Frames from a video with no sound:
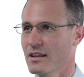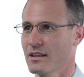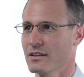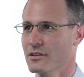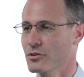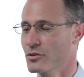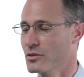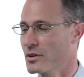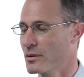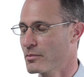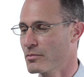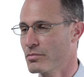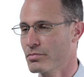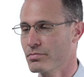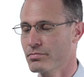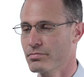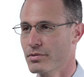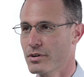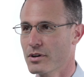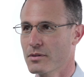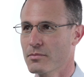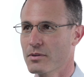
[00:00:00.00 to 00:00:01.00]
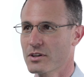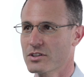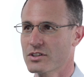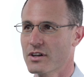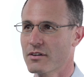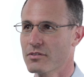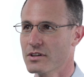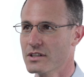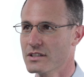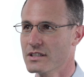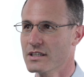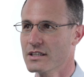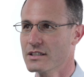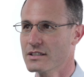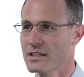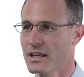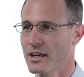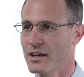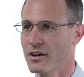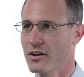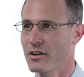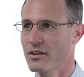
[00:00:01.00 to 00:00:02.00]
including pretty much every
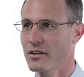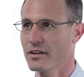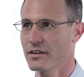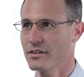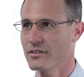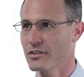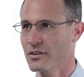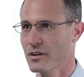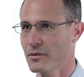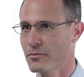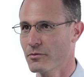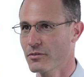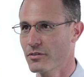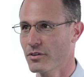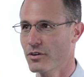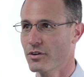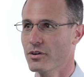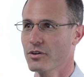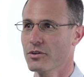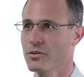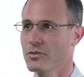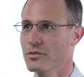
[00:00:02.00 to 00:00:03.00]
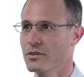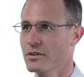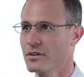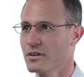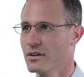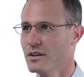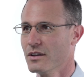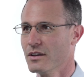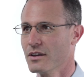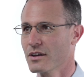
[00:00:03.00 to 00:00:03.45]
detail and some of her own